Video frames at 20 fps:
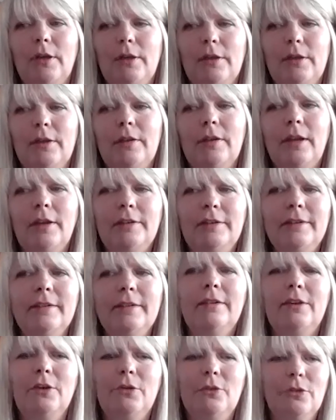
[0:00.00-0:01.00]
And I
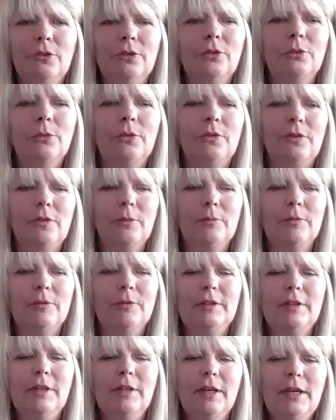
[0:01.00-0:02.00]
did hear that there was
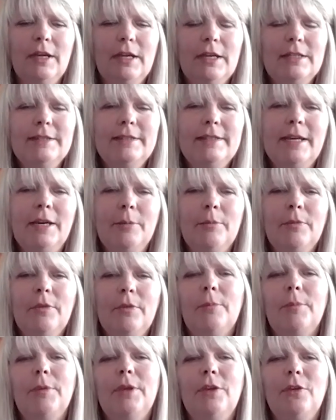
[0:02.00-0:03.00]
some DMs
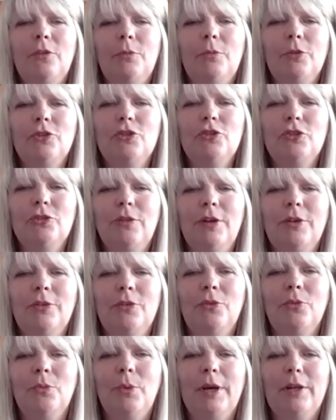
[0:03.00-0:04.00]
being switched around
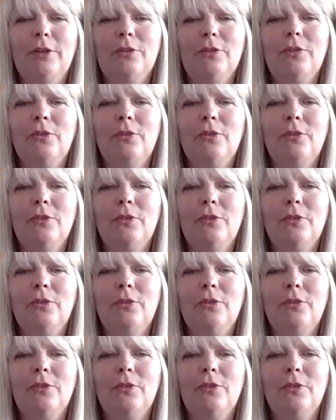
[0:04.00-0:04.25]
as well.